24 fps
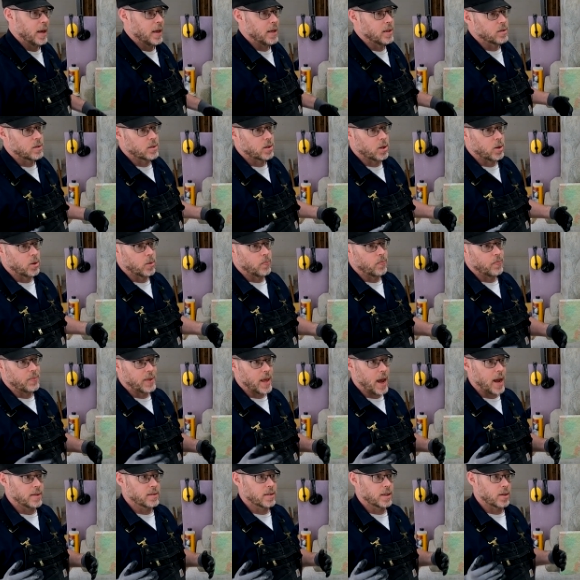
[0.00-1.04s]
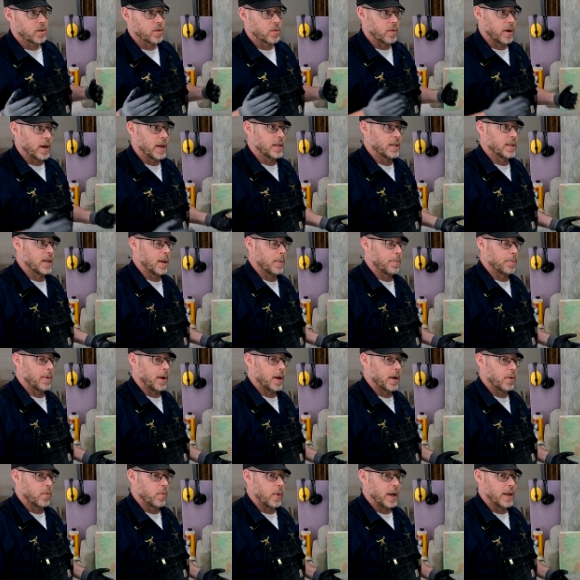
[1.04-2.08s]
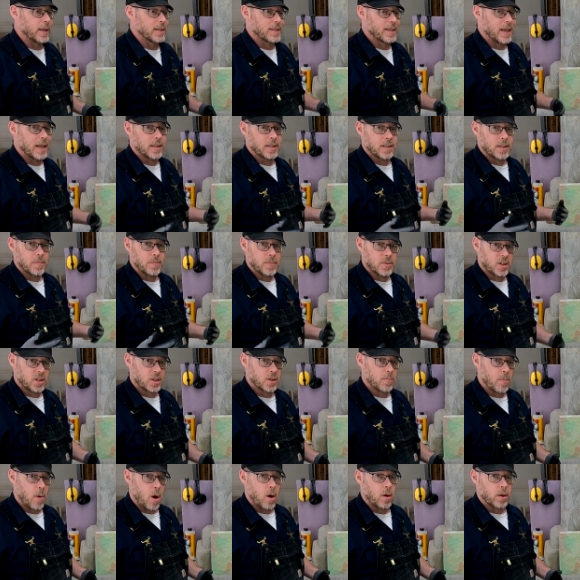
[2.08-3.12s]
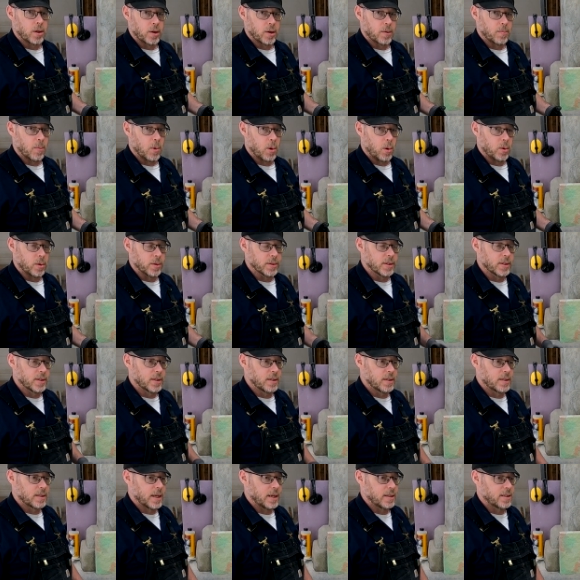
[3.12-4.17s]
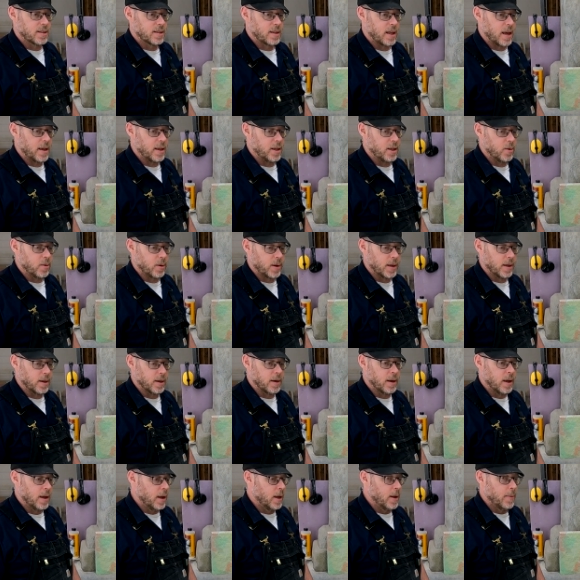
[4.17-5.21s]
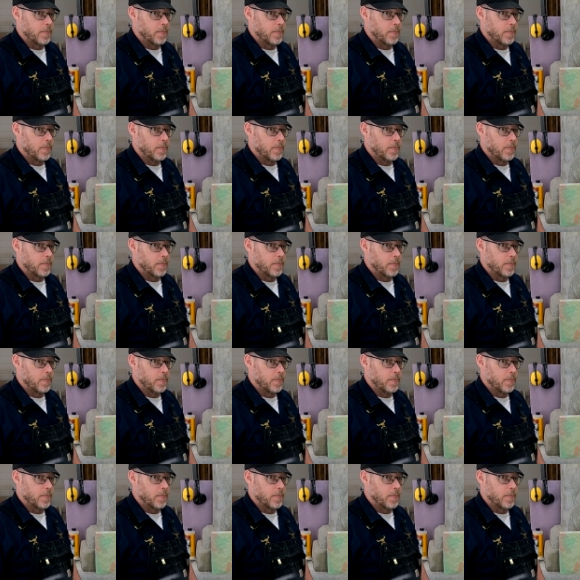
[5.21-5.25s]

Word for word: And so that's a great tip right away is get some smaller molds such that you can